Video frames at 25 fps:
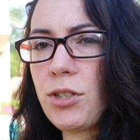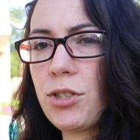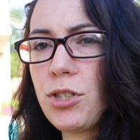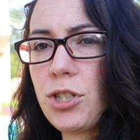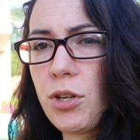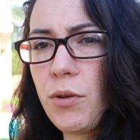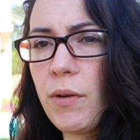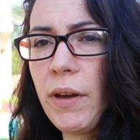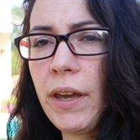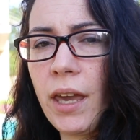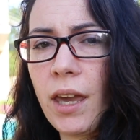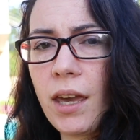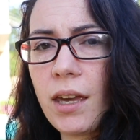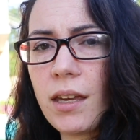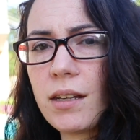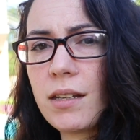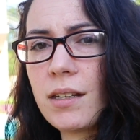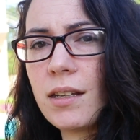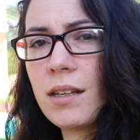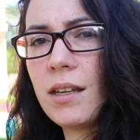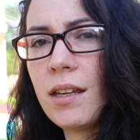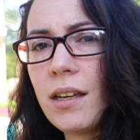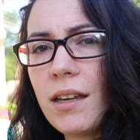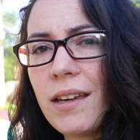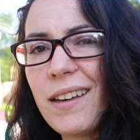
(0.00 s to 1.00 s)
to doing it,
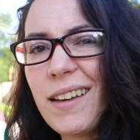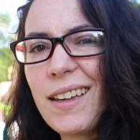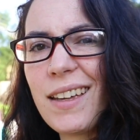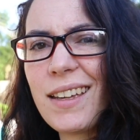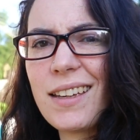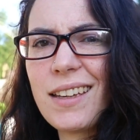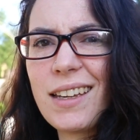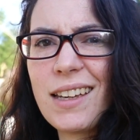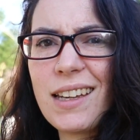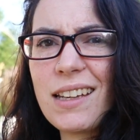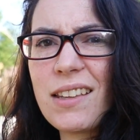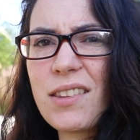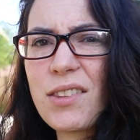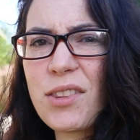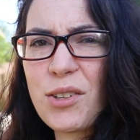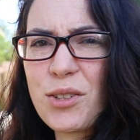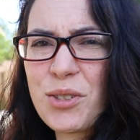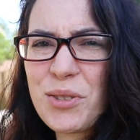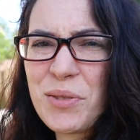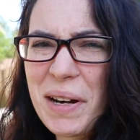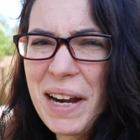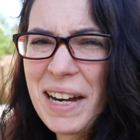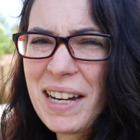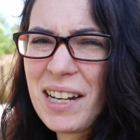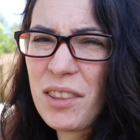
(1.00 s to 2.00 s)

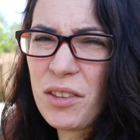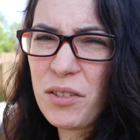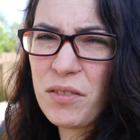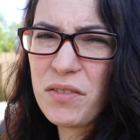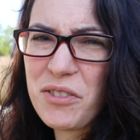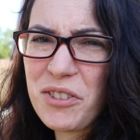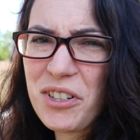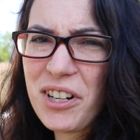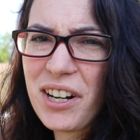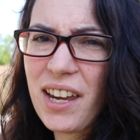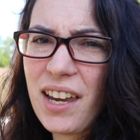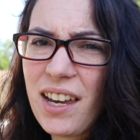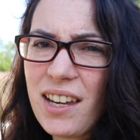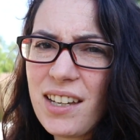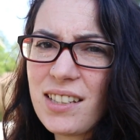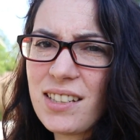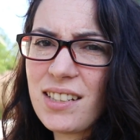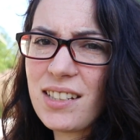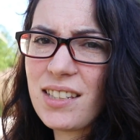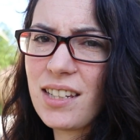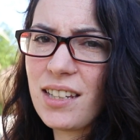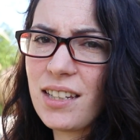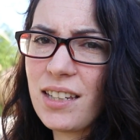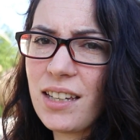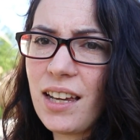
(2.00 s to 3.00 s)
there's rain in the
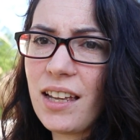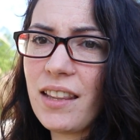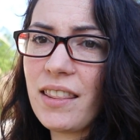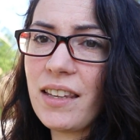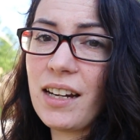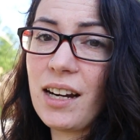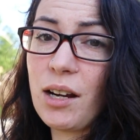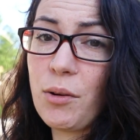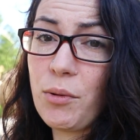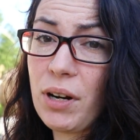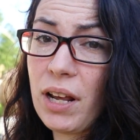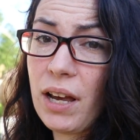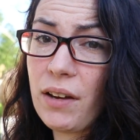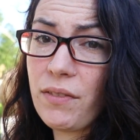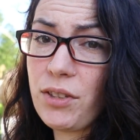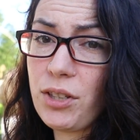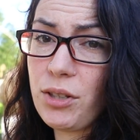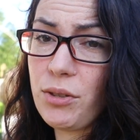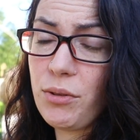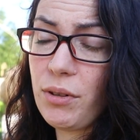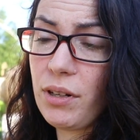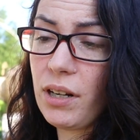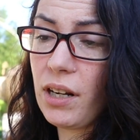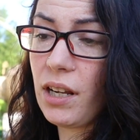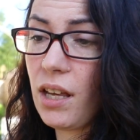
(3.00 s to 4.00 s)
forecast, and then I would have to
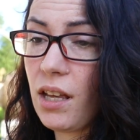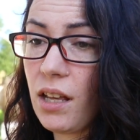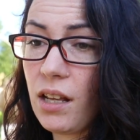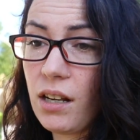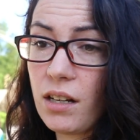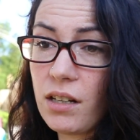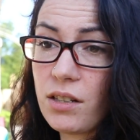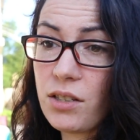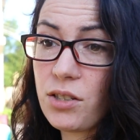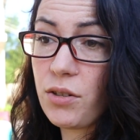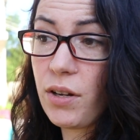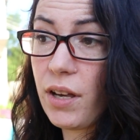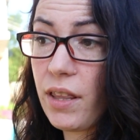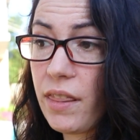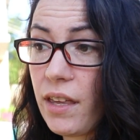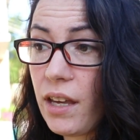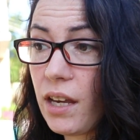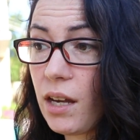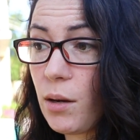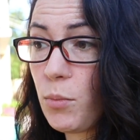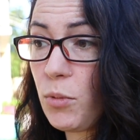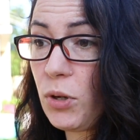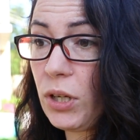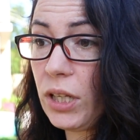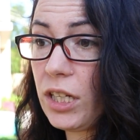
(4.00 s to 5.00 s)
do it again. So I think
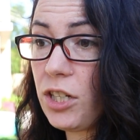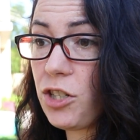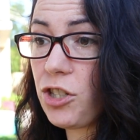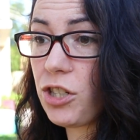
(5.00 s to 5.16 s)
I'm really